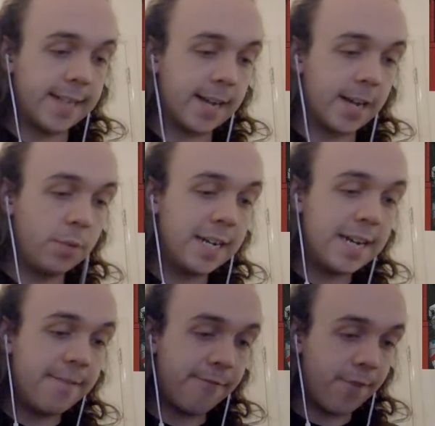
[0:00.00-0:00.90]
I only
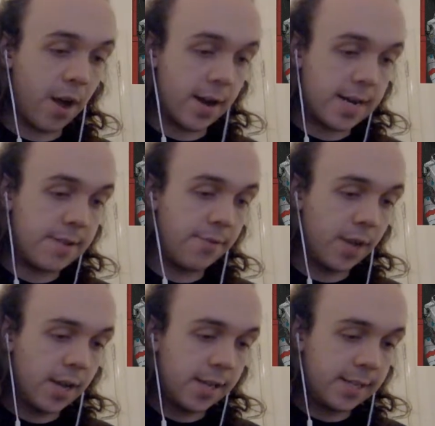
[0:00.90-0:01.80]
need 5
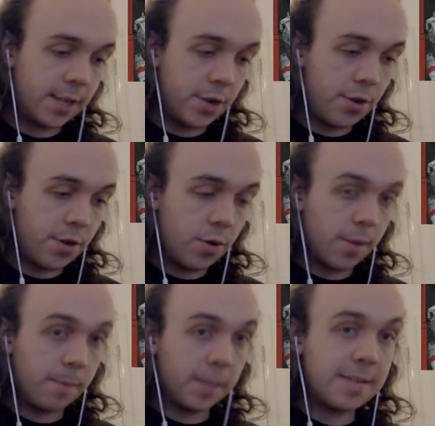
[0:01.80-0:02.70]
to
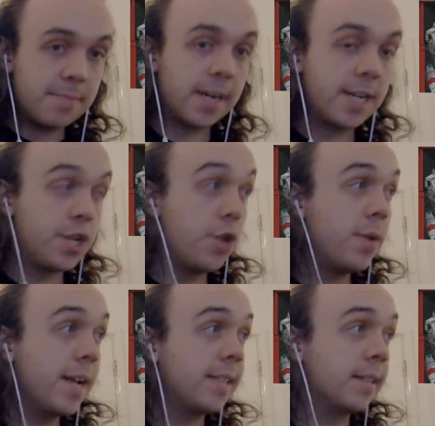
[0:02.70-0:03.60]
complete my
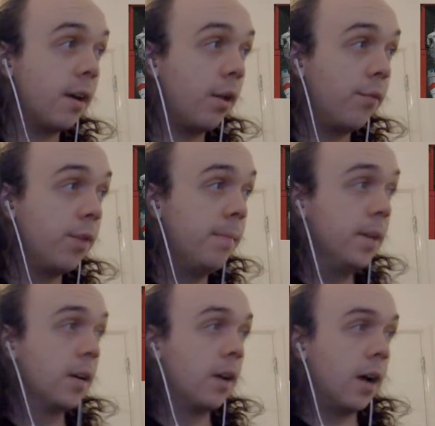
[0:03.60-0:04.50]
unit of them,
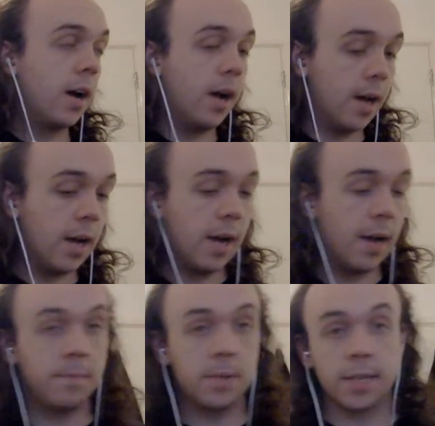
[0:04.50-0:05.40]

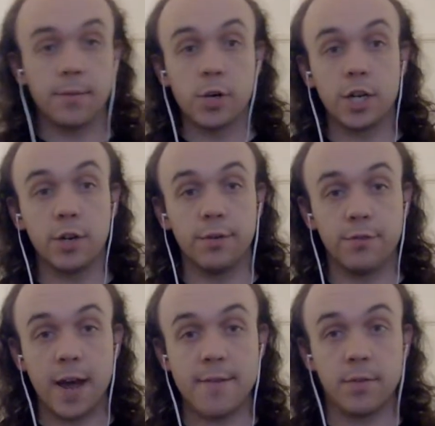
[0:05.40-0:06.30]
because I've already done
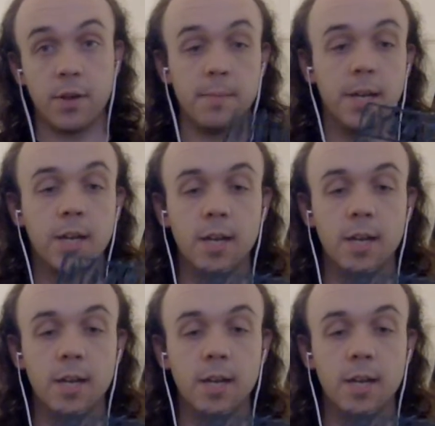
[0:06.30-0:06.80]
5 of them.